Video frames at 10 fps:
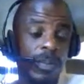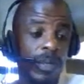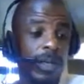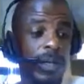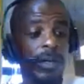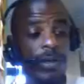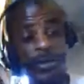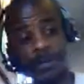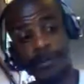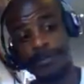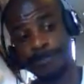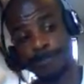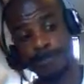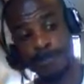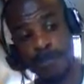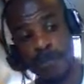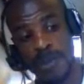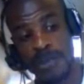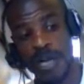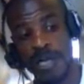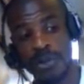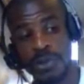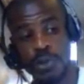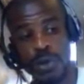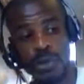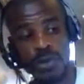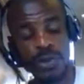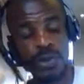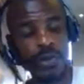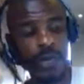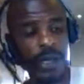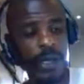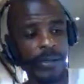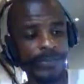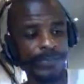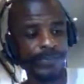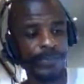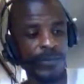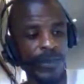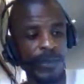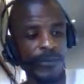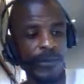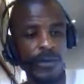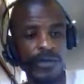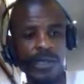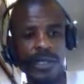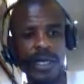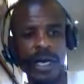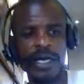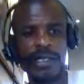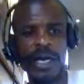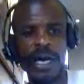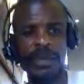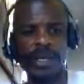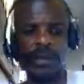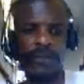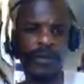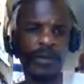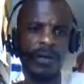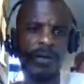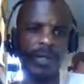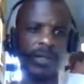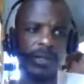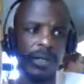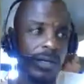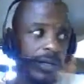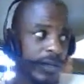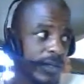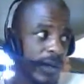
because it's kind of normal to be focusing a lot of time and effort on getting those.